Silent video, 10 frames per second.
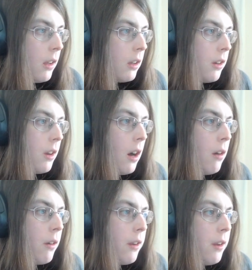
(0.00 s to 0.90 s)

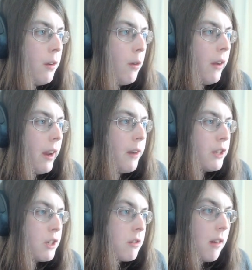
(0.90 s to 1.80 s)
Don't you ever
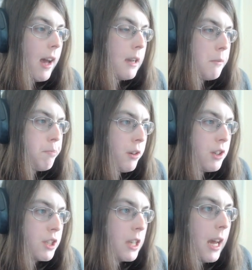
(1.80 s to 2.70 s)
try to
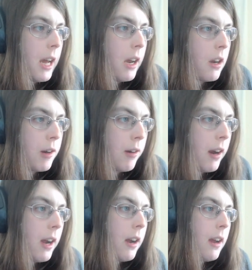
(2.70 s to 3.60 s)
push that
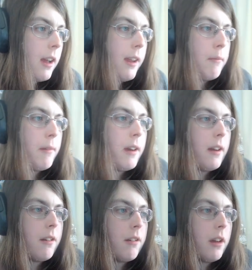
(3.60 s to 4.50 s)
crap in
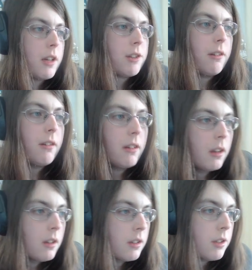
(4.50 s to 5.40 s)
my direction.
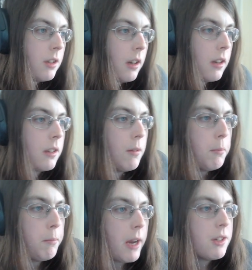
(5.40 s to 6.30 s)
Stick to the
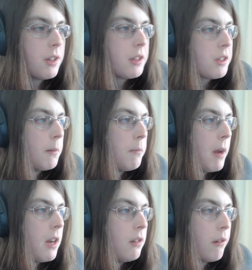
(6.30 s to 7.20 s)
basics that
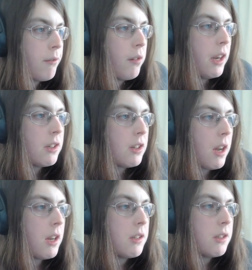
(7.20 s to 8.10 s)
made your
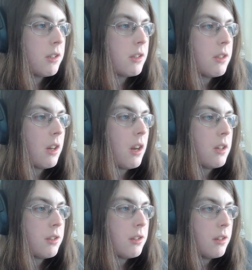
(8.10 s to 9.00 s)
franchise a
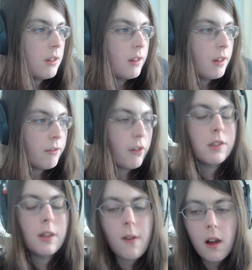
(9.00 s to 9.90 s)
success.
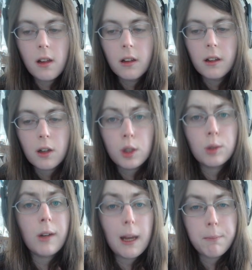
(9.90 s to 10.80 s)
First of all,
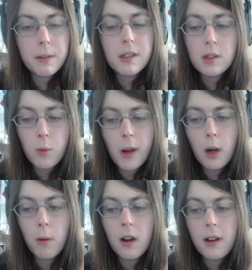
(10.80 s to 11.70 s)
crap is a swear
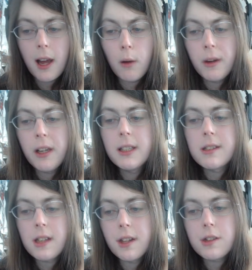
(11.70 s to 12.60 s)
word now. We need to
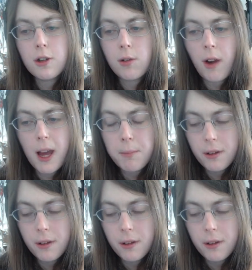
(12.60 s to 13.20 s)
censor crap.